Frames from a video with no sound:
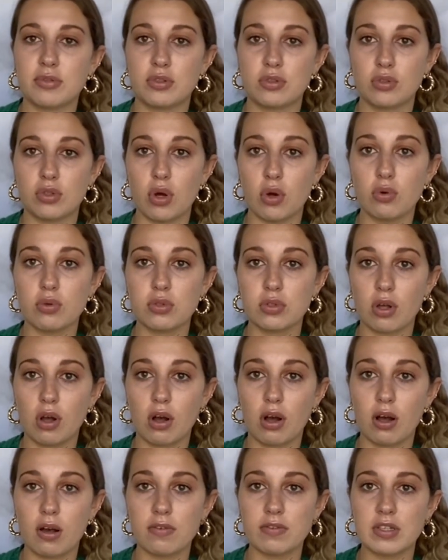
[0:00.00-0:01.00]
so
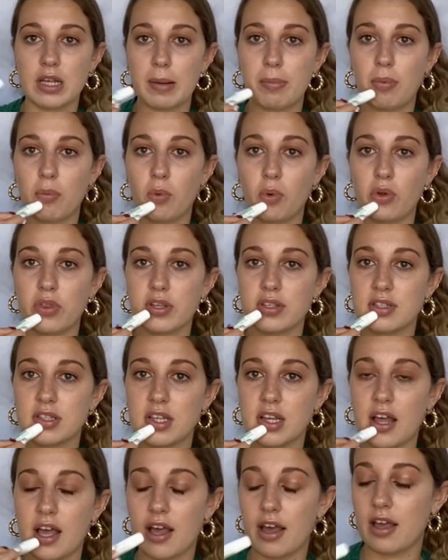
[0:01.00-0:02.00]
soft. I wore this
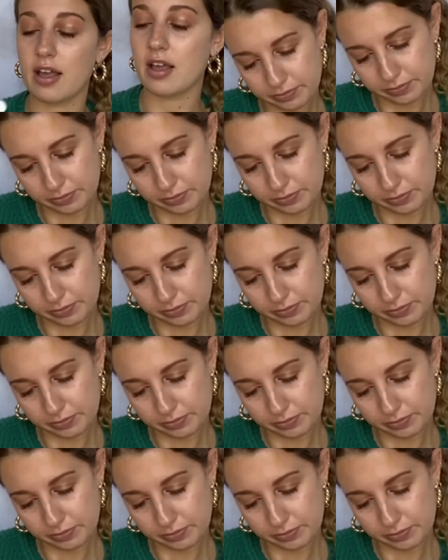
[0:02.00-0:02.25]
today.